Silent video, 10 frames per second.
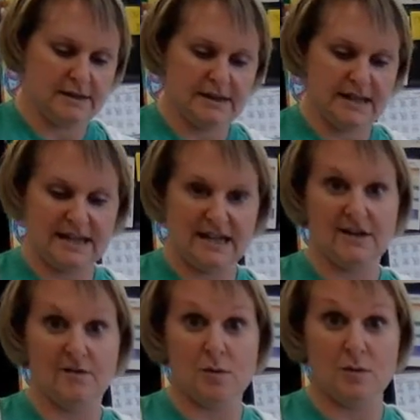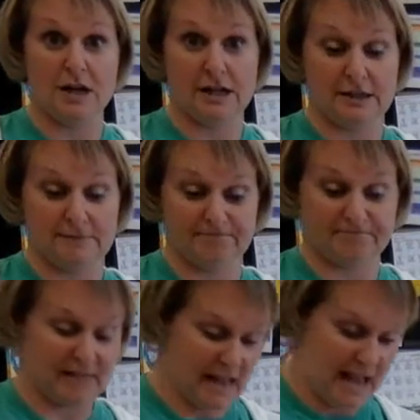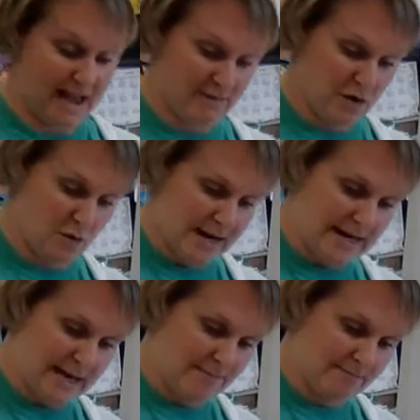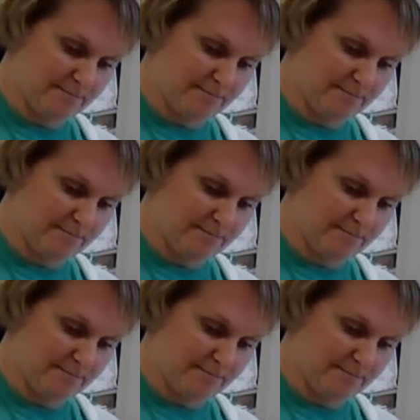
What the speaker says: Think any of them will work? I have no idea.